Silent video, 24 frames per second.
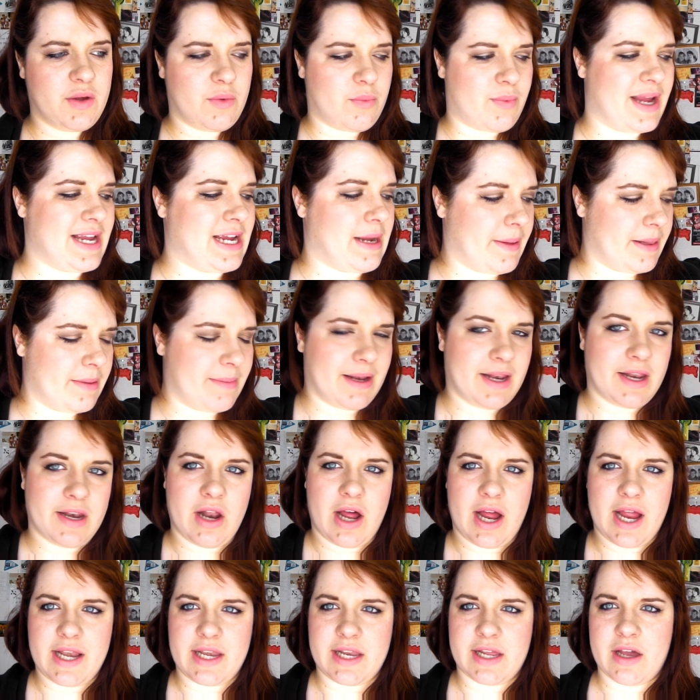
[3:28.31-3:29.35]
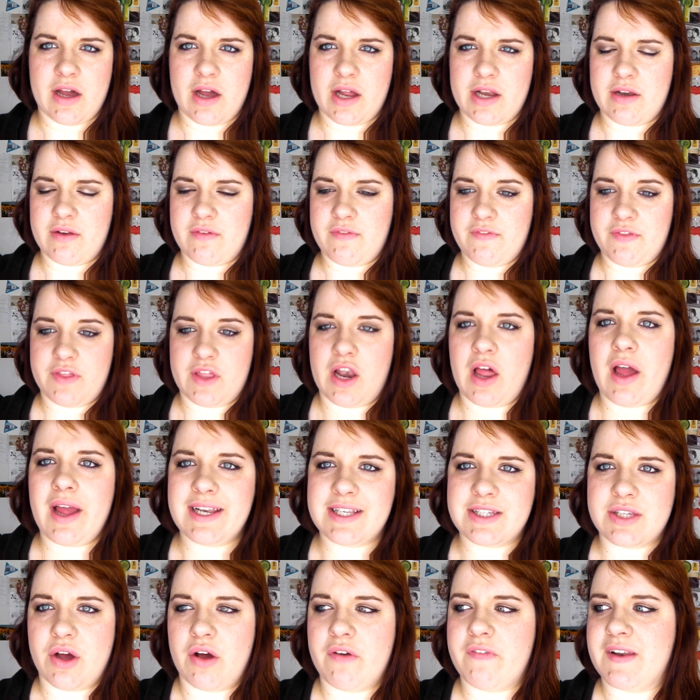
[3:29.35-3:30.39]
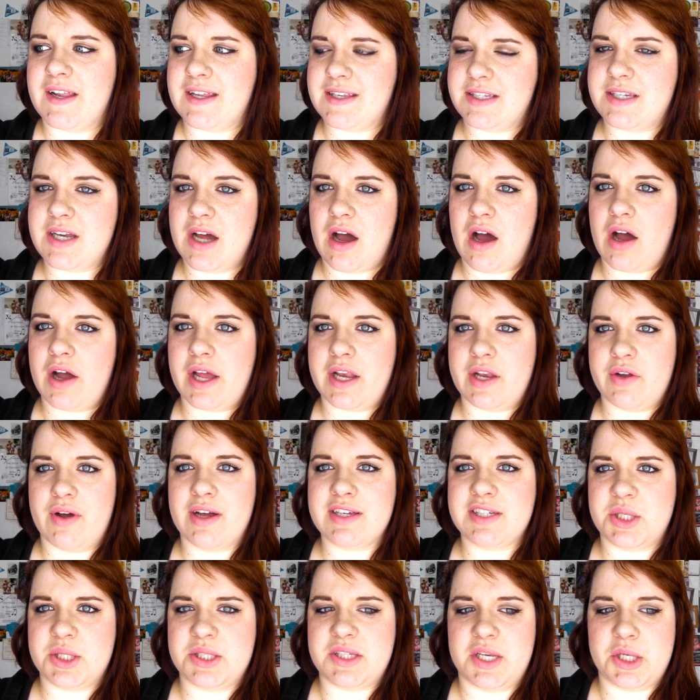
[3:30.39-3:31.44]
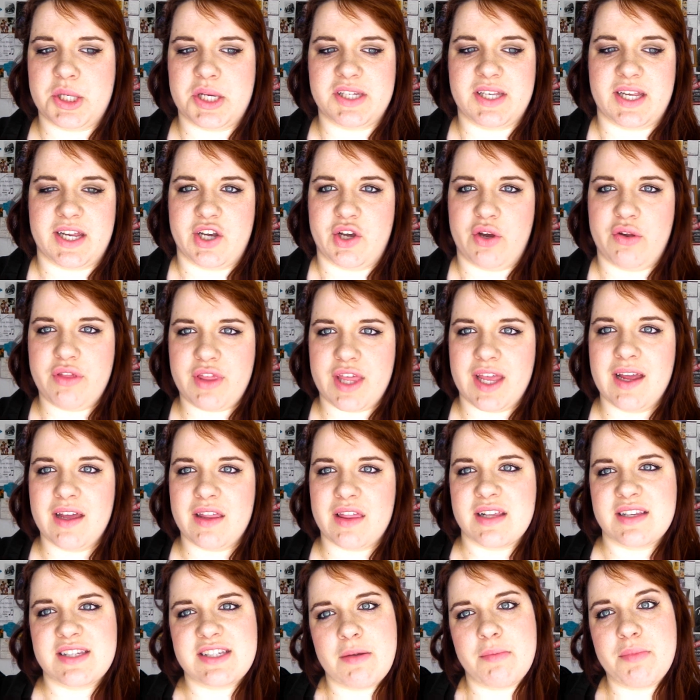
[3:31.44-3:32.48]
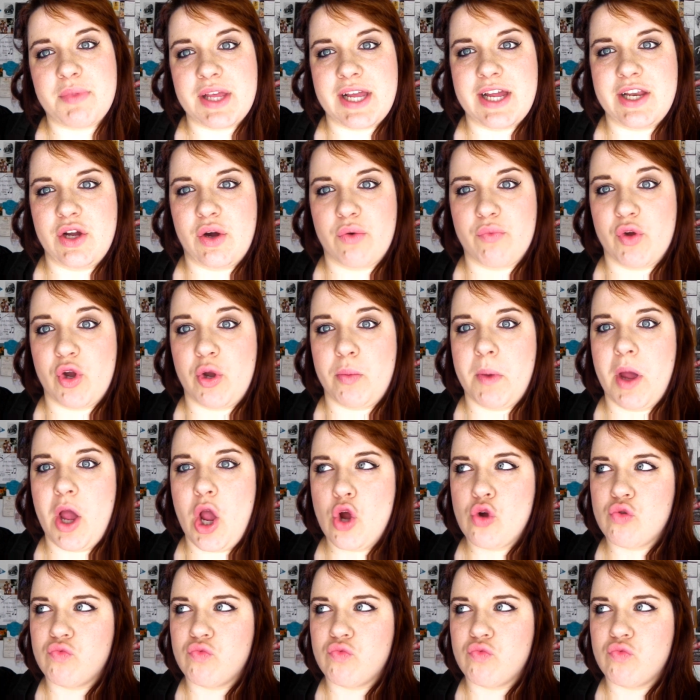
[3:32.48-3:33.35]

wake up in the middle of the night and you kind of, the light's off and it's dark and your eyes just adjusting you think that something in your room